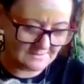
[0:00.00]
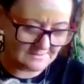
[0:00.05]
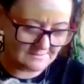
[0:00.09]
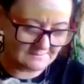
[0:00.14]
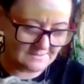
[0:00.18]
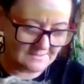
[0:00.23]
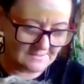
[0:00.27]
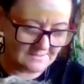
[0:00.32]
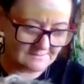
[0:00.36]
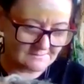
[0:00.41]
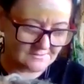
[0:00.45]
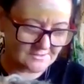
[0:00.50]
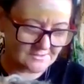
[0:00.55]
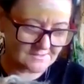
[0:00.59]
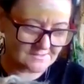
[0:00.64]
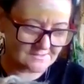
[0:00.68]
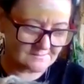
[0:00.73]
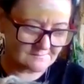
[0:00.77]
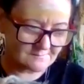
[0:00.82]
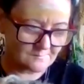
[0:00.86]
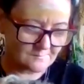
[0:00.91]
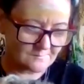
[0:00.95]
it, it
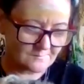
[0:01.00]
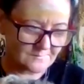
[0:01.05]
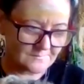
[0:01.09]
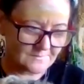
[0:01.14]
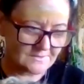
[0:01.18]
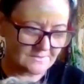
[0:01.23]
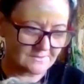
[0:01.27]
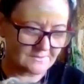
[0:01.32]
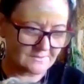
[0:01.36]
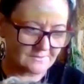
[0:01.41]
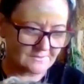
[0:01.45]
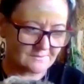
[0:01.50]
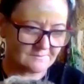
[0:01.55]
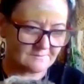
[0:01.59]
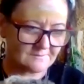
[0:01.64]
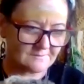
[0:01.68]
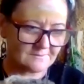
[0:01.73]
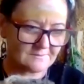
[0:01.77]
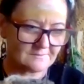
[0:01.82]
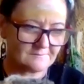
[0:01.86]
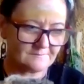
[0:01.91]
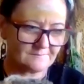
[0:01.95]
just, you know,
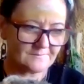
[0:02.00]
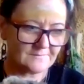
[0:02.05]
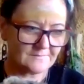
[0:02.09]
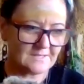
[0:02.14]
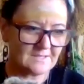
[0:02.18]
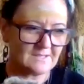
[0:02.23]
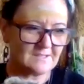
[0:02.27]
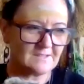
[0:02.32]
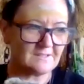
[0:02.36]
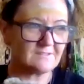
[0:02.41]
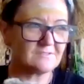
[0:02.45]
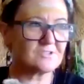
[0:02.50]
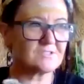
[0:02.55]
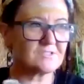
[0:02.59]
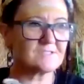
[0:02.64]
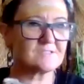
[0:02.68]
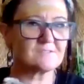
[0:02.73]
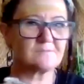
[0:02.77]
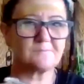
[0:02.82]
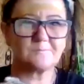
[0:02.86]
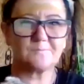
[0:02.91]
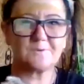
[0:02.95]
yeah,
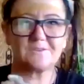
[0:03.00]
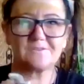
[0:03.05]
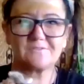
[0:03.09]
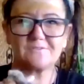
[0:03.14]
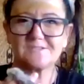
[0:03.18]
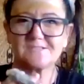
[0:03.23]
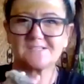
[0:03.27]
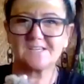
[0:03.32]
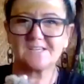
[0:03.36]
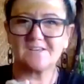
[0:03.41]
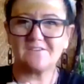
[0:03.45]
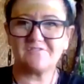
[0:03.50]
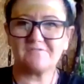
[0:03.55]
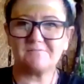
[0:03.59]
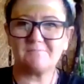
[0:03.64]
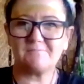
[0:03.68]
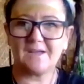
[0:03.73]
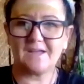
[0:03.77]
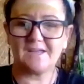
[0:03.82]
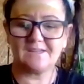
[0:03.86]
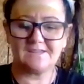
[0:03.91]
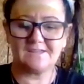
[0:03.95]
just whether it's gift
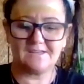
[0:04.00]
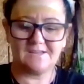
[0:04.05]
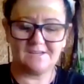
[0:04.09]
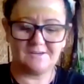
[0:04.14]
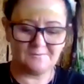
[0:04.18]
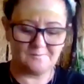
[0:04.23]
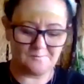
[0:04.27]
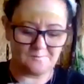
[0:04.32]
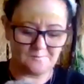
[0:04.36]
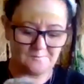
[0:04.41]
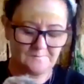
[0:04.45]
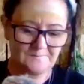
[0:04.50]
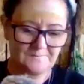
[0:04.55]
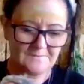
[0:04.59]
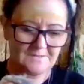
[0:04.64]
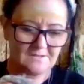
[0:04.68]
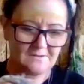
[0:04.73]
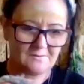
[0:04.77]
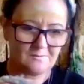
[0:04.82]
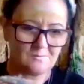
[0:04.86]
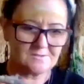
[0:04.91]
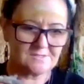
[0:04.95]
making or
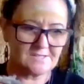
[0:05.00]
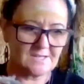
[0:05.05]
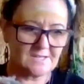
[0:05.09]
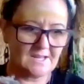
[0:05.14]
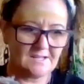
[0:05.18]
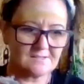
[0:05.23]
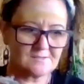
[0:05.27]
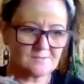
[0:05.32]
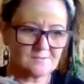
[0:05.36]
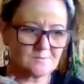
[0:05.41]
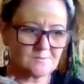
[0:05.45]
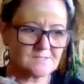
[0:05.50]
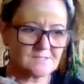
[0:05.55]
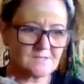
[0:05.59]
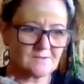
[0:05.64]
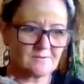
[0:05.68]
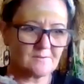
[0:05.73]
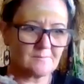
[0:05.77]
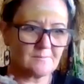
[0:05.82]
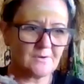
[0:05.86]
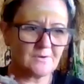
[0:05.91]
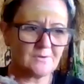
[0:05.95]
or dance or
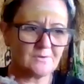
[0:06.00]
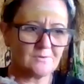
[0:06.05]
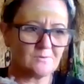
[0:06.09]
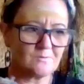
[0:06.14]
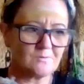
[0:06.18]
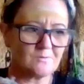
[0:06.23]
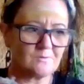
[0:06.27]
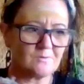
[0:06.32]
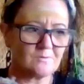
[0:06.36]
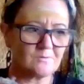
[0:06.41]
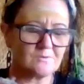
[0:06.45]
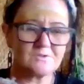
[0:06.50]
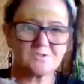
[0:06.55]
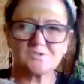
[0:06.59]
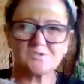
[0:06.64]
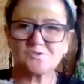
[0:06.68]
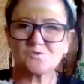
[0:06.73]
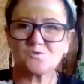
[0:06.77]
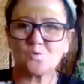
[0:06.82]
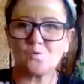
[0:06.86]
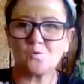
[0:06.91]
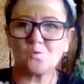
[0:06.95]
ceremony or, or a
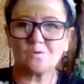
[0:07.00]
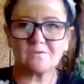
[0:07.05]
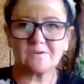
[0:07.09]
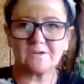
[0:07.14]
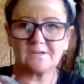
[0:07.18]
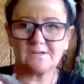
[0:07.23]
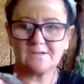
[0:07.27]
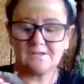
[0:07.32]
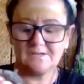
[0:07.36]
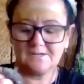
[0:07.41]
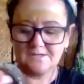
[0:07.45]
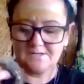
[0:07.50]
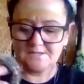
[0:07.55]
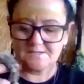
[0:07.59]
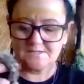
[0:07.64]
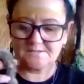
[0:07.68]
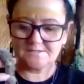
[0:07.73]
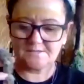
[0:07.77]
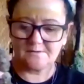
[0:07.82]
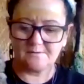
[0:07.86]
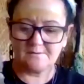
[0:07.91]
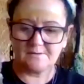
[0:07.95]
story.
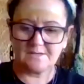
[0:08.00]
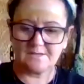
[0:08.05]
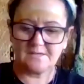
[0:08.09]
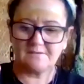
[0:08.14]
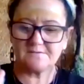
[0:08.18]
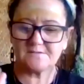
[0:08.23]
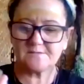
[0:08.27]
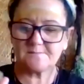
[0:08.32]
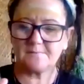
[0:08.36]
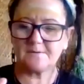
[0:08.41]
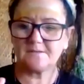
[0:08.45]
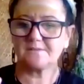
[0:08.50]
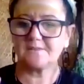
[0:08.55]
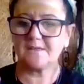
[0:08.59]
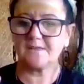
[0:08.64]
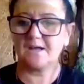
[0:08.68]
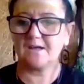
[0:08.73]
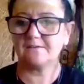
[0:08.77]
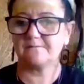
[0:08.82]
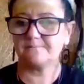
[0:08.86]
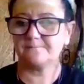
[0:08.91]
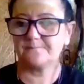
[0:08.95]
So it gives me
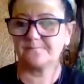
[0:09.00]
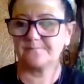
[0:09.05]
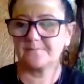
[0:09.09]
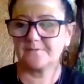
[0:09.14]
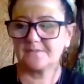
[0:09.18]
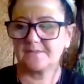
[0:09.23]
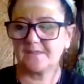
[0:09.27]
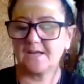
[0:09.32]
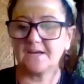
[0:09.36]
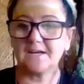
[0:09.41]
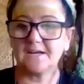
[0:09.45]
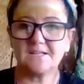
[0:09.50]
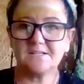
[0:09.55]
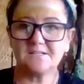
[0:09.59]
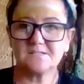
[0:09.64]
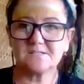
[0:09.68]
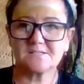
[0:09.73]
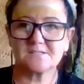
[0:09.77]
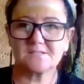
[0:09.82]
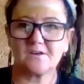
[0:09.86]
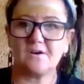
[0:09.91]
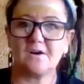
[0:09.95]
that that
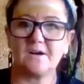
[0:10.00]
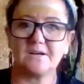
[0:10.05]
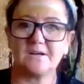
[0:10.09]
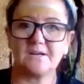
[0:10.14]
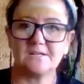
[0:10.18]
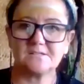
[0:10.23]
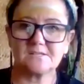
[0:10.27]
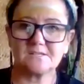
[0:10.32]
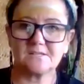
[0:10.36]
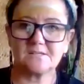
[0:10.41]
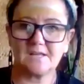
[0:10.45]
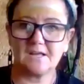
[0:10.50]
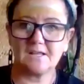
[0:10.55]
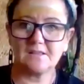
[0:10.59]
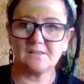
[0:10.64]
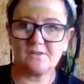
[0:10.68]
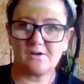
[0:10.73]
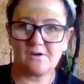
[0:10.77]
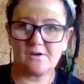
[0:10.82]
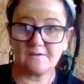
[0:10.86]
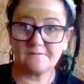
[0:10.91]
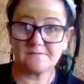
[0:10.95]
insight into their
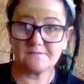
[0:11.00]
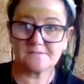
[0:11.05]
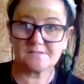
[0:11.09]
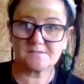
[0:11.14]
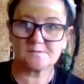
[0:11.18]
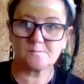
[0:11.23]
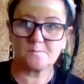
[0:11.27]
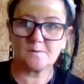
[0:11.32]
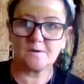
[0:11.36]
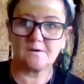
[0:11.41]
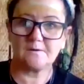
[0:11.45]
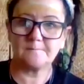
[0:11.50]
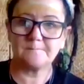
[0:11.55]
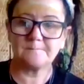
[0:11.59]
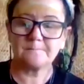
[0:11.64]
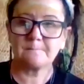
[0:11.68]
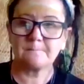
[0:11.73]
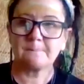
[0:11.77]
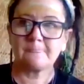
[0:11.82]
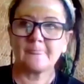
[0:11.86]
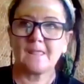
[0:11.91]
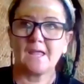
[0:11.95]
lives as well.
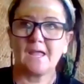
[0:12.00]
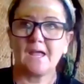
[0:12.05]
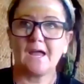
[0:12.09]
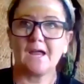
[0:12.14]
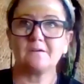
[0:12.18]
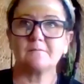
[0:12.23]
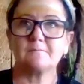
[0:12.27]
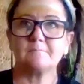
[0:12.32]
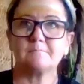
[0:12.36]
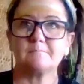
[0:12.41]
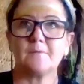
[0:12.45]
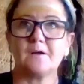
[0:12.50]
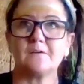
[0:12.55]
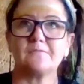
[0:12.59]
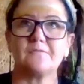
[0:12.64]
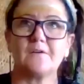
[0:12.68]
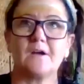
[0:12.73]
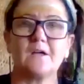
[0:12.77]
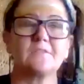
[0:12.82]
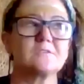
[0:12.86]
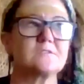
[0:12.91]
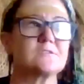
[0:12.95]
And my
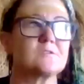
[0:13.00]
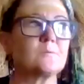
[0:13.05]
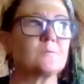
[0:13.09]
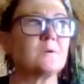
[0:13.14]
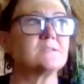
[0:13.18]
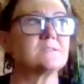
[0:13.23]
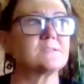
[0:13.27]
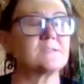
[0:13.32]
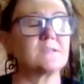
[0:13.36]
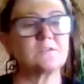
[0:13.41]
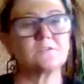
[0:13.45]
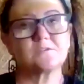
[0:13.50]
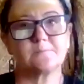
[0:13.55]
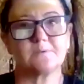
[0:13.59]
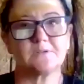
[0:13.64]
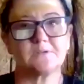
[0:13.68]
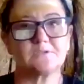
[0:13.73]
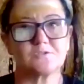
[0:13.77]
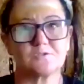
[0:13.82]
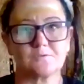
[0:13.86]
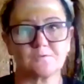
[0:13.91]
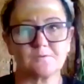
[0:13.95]
father's always said to me
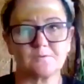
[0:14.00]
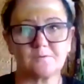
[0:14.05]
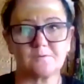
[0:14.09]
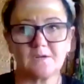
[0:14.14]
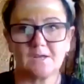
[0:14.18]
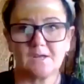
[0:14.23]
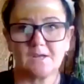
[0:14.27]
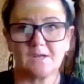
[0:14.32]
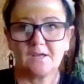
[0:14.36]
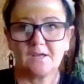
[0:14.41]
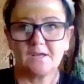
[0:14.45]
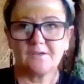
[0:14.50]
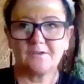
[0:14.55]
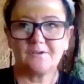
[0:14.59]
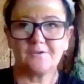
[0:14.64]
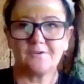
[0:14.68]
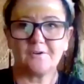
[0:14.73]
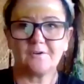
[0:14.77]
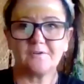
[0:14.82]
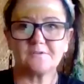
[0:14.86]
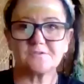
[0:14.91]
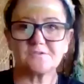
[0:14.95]
too, you
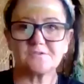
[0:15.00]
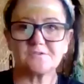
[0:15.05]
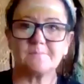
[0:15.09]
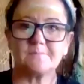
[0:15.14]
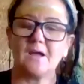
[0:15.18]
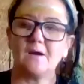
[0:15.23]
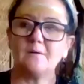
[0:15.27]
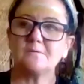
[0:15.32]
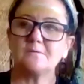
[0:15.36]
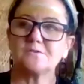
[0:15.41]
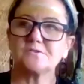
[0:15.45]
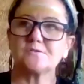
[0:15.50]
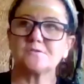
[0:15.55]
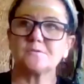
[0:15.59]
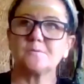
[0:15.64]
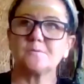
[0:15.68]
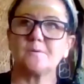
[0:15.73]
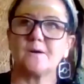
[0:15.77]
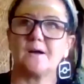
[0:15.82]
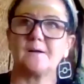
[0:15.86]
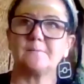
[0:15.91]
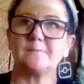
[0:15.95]
know, to be able
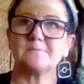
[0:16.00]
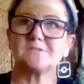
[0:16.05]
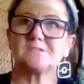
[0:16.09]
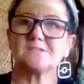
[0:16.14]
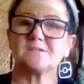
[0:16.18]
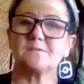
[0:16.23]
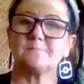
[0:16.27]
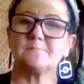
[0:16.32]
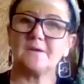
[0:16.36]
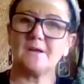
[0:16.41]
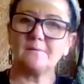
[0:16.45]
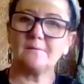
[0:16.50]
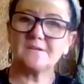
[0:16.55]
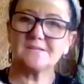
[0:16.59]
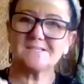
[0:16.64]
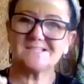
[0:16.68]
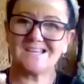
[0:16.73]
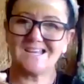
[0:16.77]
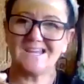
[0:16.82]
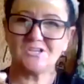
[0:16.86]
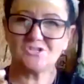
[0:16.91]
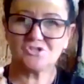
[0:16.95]
to um, to be able to
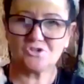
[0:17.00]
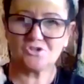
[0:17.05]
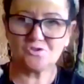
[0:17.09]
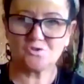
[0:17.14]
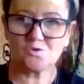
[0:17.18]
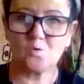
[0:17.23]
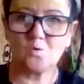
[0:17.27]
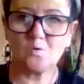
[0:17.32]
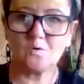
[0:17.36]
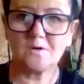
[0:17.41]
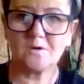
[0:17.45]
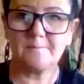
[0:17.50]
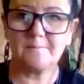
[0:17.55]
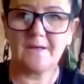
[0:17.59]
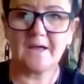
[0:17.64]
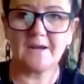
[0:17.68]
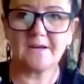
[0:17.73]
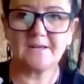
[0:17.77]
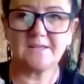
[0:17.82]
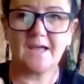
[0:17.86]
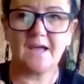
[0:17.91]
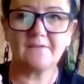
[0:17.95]
teach and talk
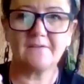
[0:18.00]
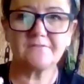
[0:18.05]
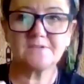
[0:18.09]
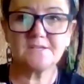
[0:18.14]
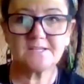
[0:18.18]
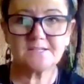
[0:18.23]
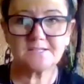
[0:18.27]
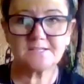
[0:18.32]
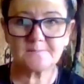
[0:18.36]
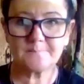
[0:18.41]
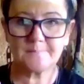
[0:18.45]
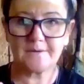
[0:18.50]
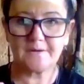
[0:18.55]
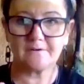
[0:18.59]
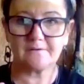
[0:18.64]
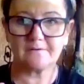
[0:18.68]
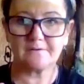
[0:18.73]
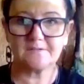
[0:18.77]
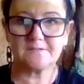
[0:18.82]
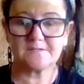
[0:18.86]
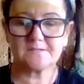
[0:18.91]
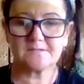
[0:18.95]
about it, you have to
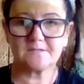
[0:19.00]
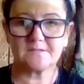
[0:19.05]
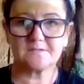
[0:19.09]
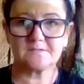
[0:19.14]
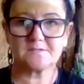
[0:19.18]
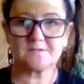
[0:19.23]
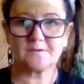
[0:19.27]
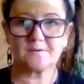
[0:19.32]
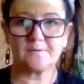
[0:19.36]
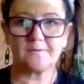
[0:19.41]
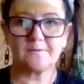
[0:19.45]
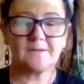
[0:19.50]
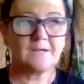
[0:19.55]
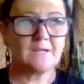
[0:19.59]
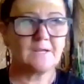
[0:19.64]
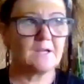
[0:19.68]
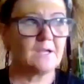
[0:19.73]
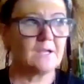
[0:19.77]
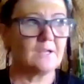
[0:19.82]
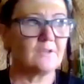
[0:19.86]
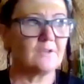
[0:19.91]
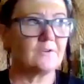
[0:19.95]
experience it. So,
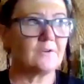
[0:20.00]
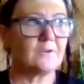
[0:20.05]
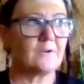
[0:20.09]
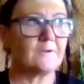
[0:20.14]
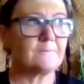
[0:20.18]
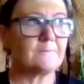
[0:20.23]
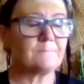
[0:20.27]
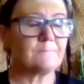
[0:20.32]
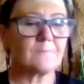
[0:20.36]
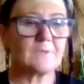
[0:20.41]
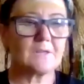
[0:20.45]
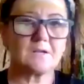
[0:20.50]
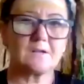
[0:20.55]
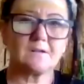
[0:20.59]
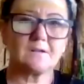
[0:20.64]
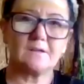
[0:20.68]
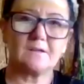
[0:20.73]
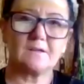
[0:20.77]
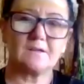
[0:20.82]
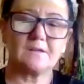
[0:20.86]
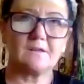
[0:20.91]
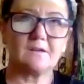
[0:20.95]
you know,
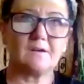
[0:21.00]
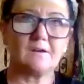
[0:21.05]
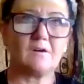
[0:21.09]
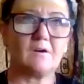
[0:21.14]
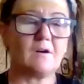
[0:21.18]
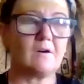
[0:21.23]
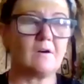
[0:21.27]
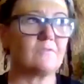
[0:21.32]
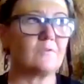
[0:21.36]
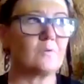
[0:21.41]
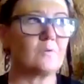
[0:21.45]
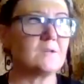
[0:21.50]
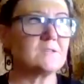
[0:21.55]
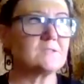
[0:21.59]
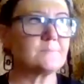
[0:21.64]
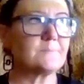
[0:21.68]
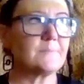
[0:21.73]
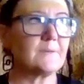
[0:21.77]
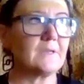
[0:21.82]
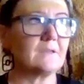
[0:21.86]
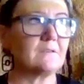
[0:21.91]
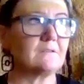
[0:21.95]
I've always
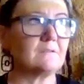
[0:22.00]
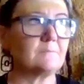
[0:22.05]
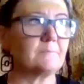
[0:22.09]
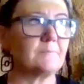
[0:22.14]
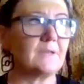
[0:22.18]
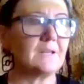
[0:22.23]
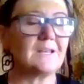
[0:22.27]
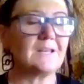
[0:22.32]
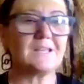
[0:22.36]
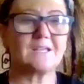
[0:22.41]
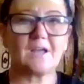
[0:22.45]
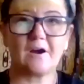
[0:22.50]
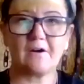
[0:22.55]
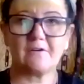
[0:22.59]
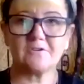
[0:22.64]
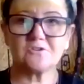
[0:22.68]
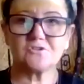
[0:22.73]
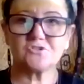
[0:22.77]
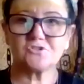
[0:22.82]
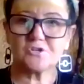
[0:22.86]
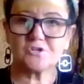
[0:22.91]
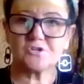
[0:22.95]
been been
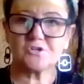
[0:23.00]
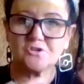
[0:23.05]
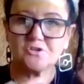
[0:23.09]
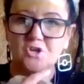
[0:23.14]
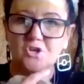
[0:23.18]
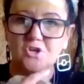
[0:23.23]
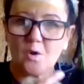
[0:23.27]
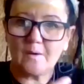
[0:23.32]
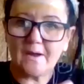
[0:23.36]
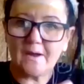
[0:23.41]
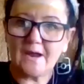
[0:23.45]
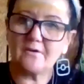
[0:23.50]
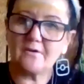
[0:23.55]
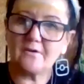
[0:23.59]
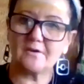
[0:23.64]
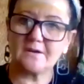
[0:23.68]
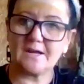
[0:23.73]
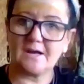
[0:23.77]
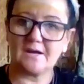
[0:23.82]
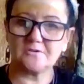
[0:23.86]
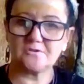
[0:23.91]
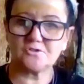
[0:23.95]
encouraged to go out on
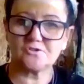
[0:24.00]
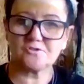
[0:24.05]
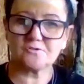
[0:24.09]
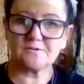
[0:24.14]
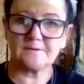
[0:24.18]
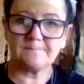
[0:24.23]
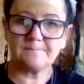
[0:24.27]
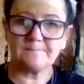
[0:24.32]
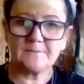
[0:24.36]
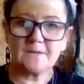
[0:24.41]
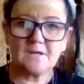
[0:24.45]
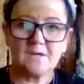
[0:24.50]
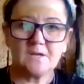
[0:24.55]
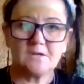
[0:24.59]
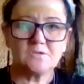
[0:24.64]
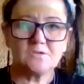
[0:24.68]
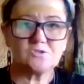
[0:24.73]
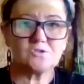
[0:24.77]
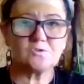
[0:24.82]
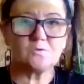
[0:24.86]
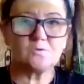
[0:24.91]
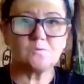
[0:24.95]
country,
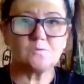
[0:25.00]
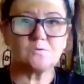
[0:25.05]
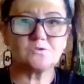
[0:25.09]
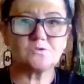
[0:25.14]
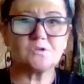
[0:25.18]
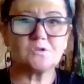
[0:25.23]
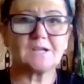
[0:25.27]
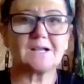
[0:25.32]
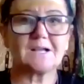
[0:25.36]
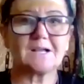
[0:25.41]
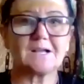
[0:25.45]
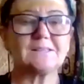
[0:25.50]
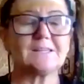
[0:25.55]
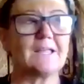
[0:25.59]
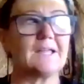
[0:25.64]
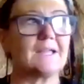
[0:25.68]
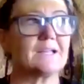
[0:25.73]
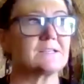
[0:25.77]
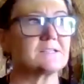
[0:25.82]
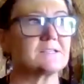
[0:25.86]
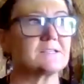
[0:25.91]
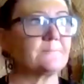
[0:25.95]
to to
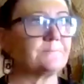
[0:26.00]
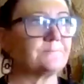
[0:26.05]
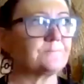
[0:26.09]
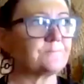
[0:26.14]
collect